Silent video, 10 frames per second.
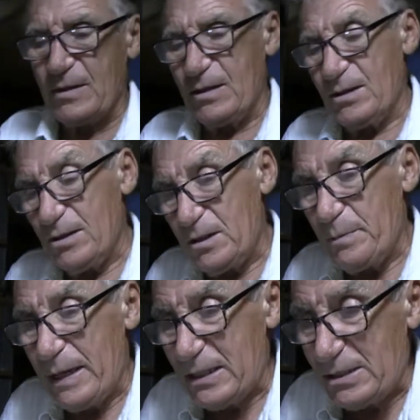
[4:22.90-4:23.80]
and on the
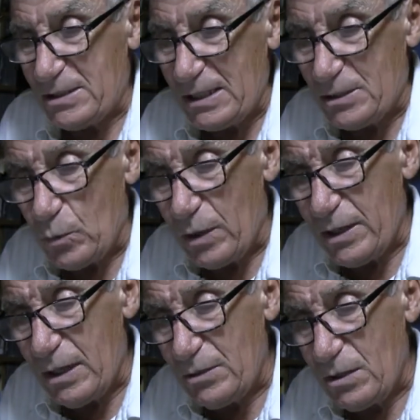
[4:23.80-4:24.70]
back it says, "The
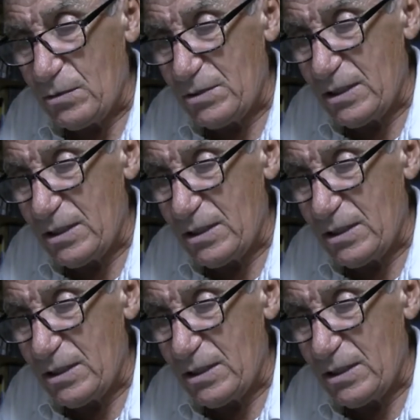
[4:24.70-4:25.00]
warrior knows